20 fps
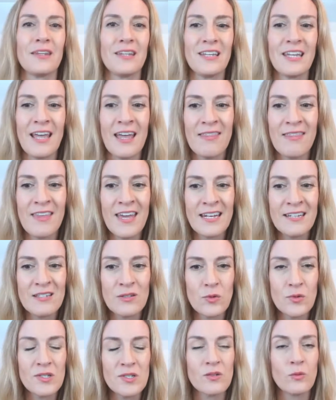And that is
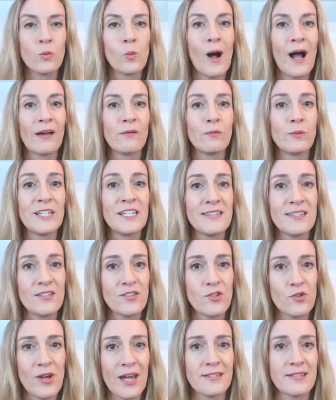also why we
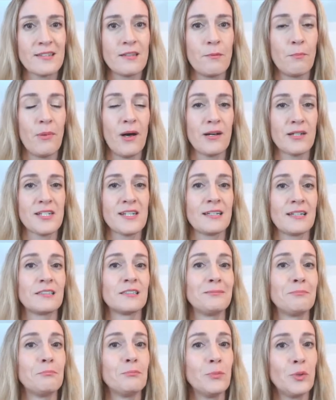stress the
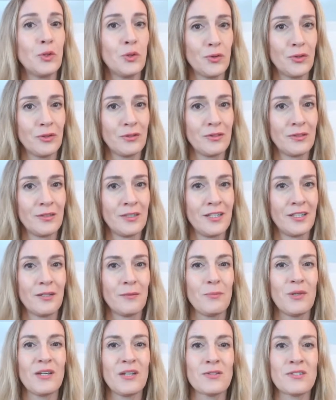particle more,
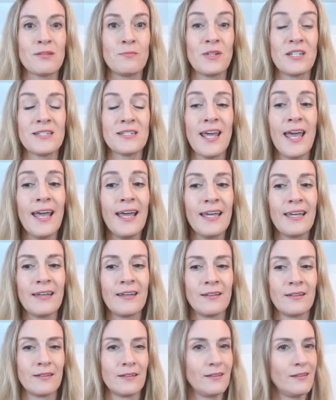because it means,
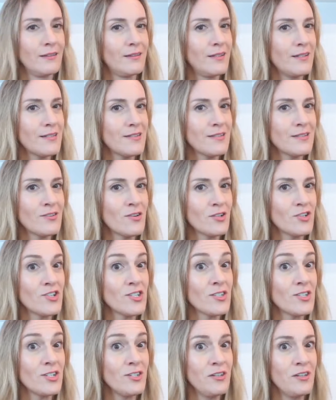hey, this is not
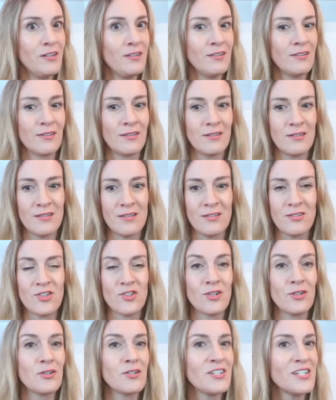just turn, this is
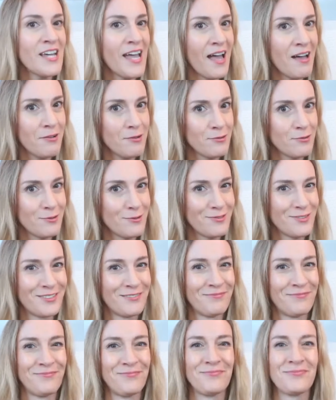turn down.
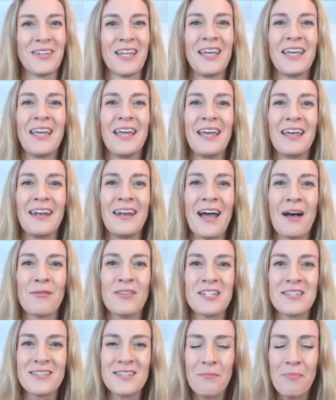Now,
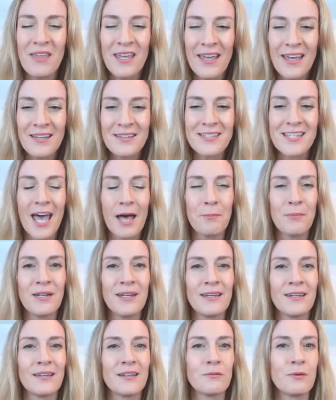there's something else
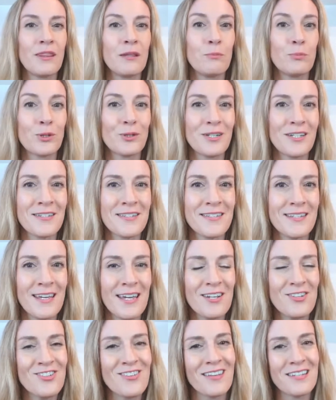happening here with the
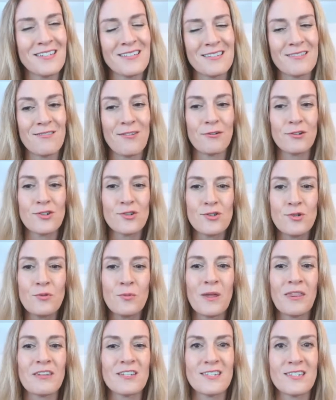pronunciation that's not to do
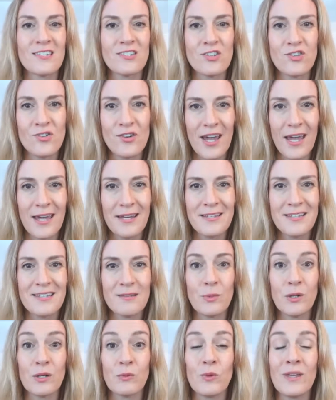with stress,
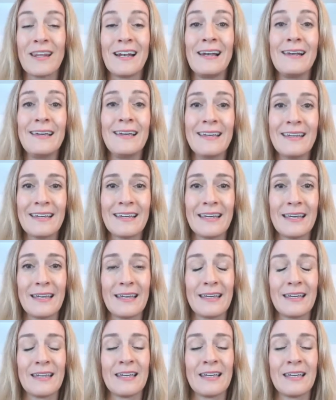but with linking.